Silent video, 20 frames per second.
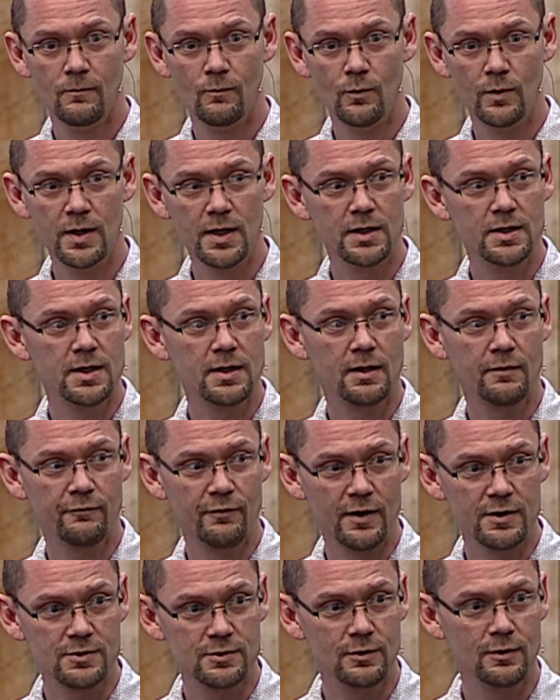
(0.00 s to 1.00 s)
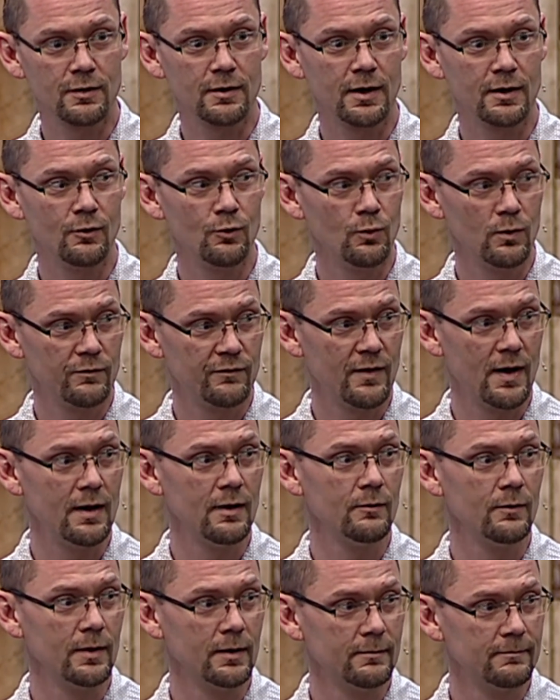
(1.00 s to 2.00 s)
we need to take a fresh look at who we're
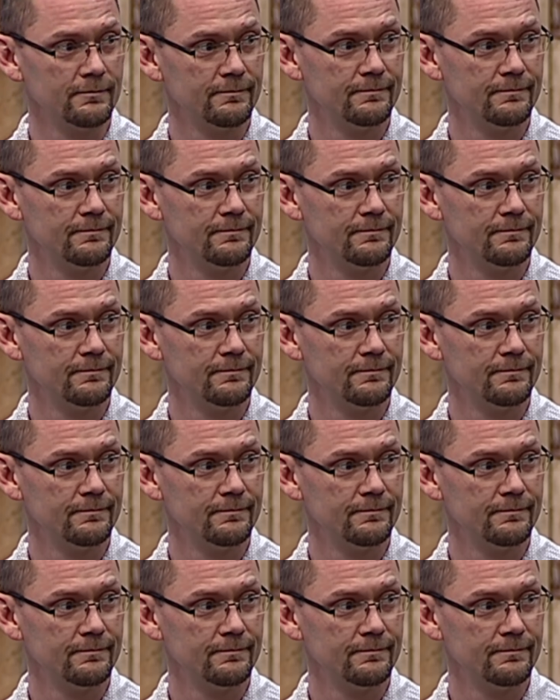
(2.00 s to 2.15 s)
following.